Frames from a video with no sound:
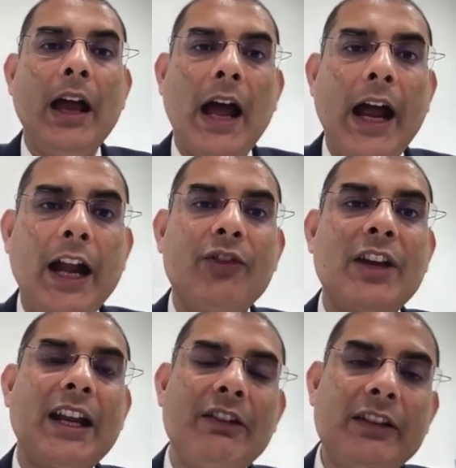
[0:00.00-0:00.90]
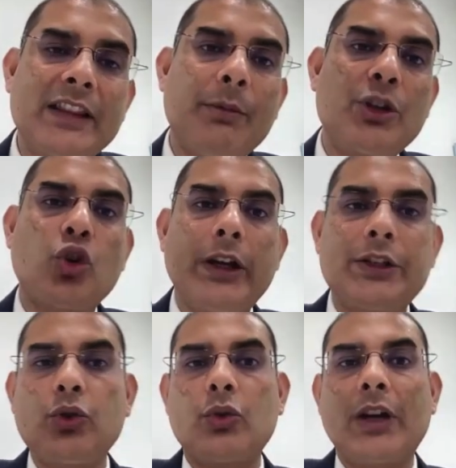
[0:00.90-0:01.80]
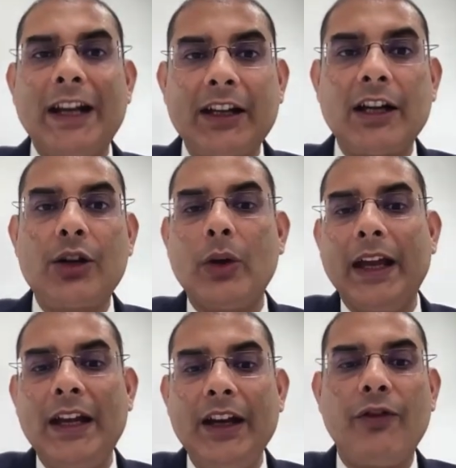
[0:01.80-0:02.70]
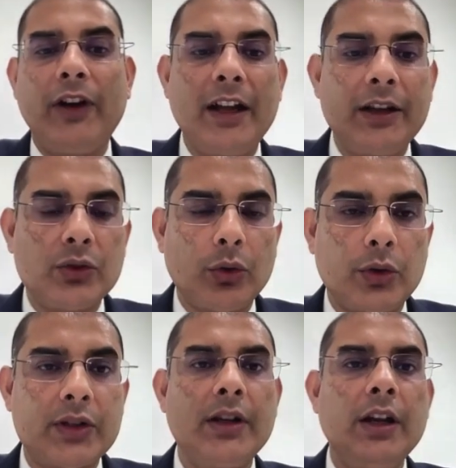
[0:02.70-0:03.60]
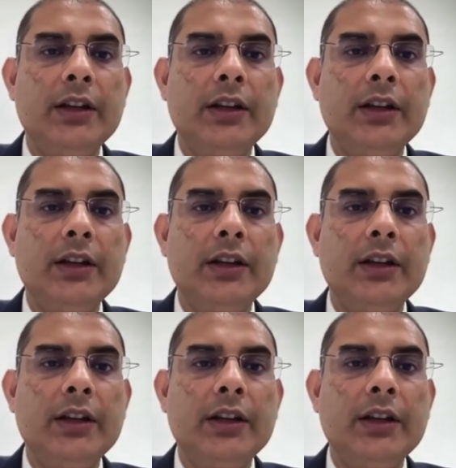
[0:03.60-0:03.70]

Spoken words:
and we are giving them a choice to connect it to any funding source: